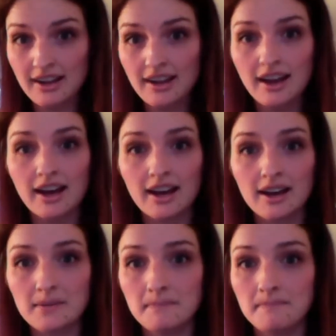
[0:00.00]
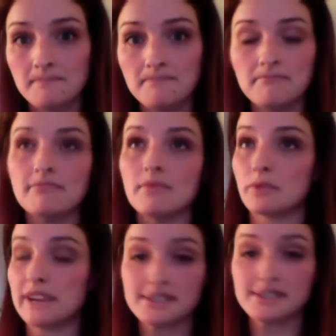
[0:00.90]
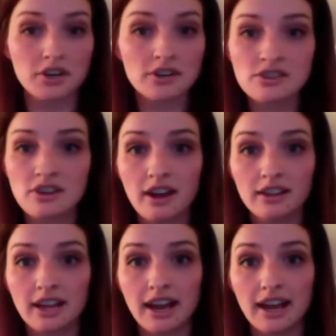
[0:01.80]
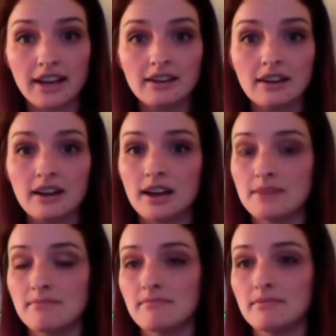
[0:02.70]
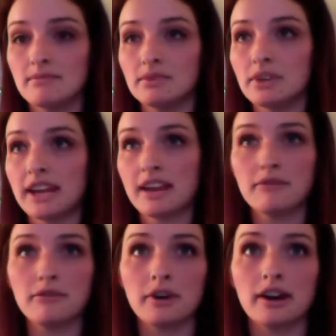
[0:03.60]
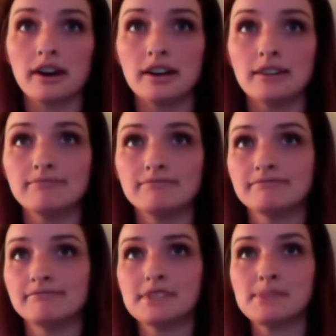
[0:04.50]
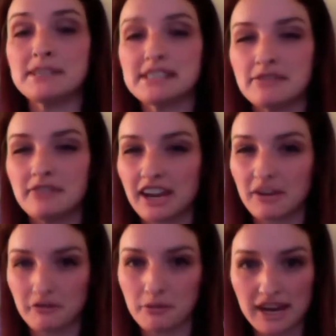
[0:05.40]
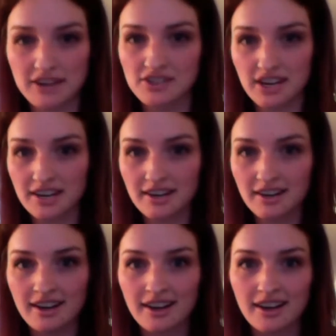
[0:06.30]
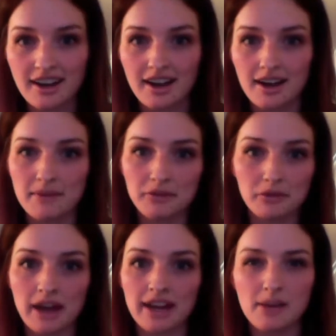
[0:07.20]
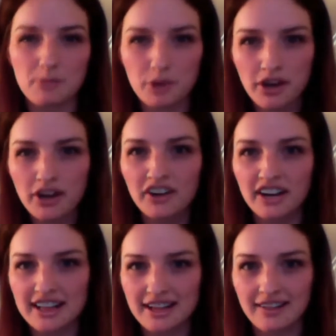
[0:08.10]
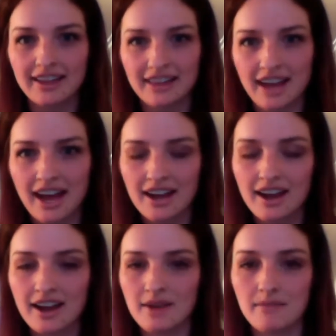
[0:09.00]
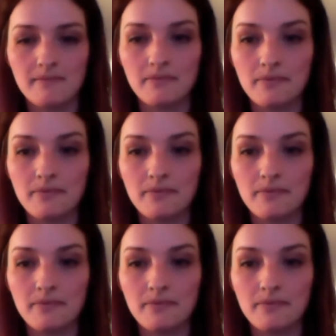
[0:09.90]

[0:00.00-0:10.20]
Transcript: um, research online, um, looking for specific information um, if you're writing a book or anything like that. Um,